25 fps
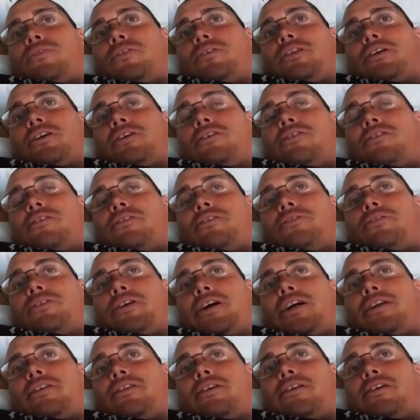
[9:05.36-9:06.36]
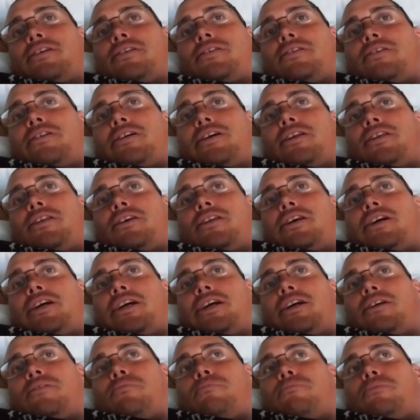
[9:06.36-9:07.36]
on the contract that I signed
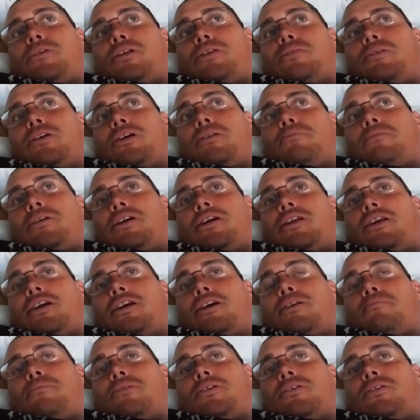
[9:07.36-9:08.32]
today between me and him.